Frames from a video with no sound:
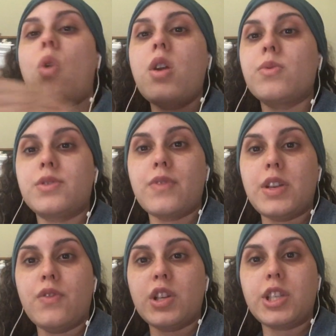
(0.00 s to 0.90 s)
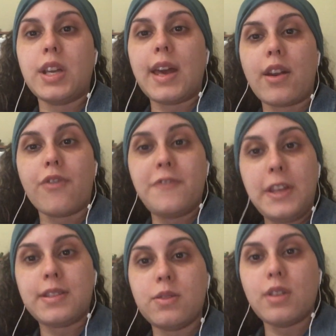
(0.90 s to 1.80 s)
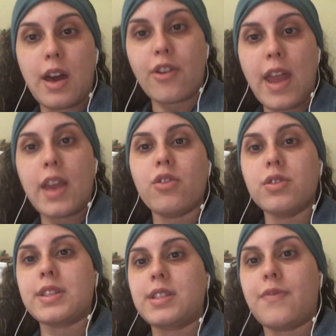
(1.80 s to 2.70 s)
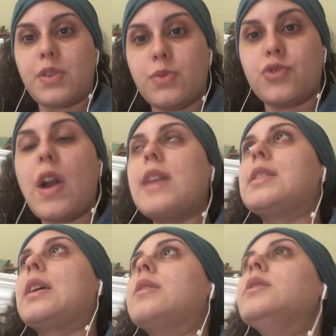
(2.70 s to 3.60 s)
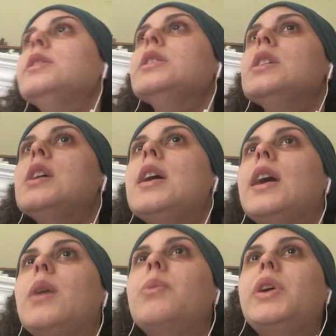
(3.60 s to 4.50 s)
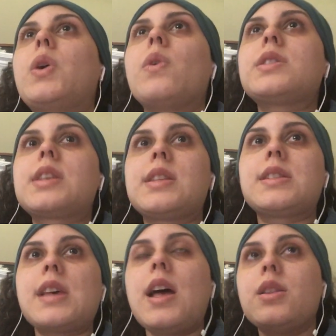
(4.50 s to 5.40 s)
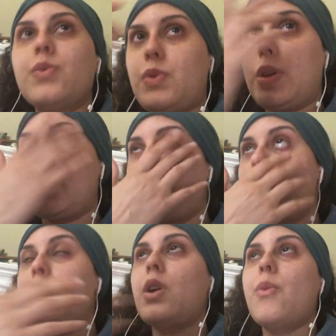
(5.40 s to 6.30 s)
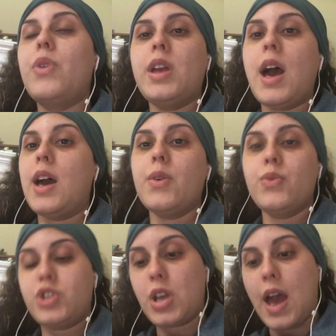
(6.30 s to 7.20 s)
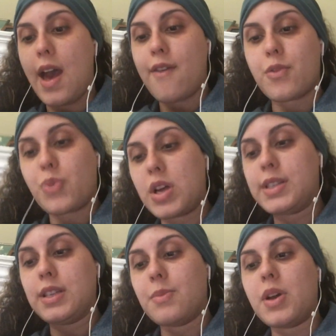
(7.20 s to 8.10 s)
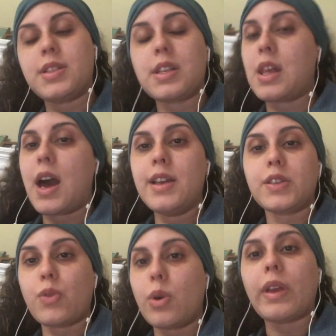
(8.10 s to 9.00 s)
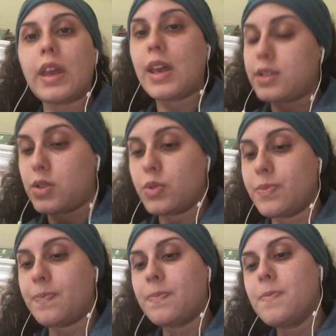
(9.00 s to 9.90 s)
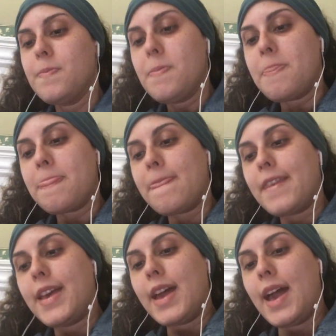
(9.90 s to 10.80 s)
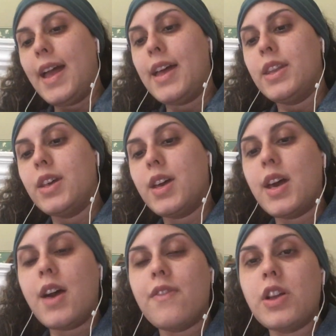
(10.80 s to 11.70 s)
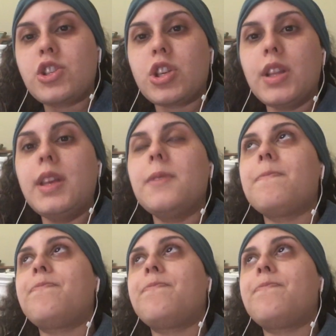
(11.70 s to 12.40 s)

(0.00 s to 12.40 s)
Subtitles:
water was already rushing at our feet, at our ankles and stuff when it was rising. And we go into this elevator and I have her pressing the buttons to the highest floor we can get to. And eventually